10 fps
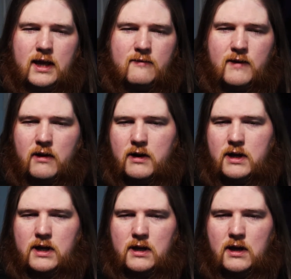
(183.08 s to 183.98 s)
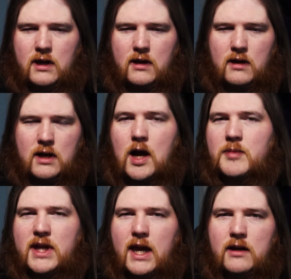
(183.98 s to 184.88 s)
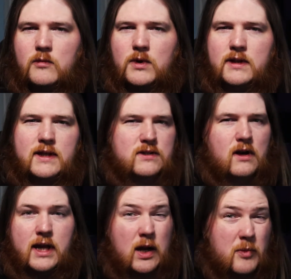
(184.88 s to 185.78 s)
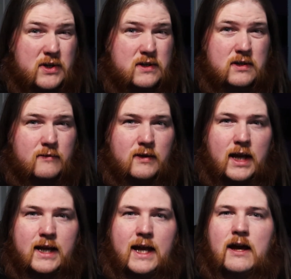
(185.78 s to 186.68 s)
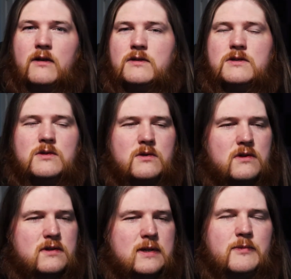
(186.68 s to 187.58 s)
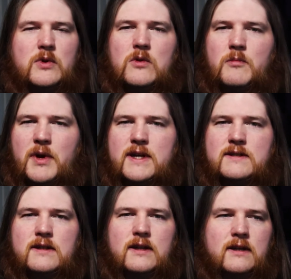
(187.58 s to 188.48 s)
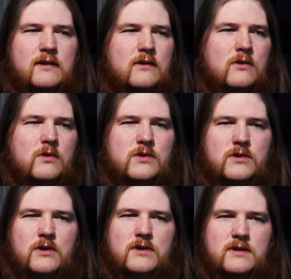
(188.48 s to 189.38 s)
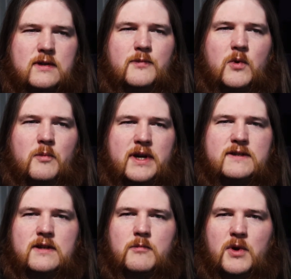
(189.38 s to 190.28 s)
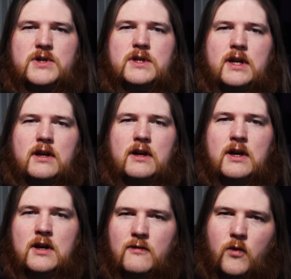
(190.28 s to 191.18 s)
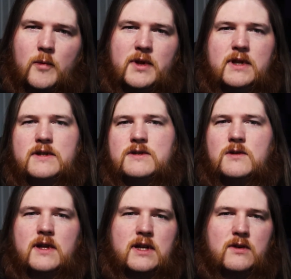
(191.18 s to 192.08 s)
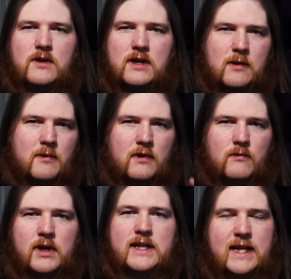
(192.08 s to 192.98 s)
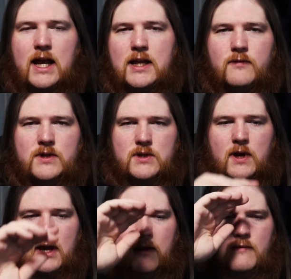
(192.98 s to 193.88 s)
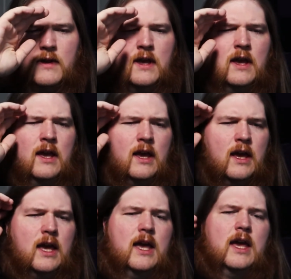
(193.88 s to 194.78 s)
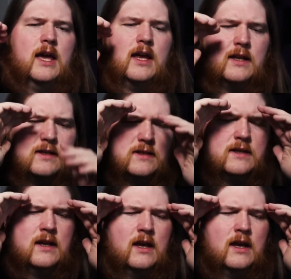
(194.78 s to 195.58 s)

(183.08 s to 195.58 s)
a very complicated one that's already got a bunch of stuff lined out. Just do your simple, basic Google search, simple, basic budgeting formulas so that you can keep a running tally of what you have. And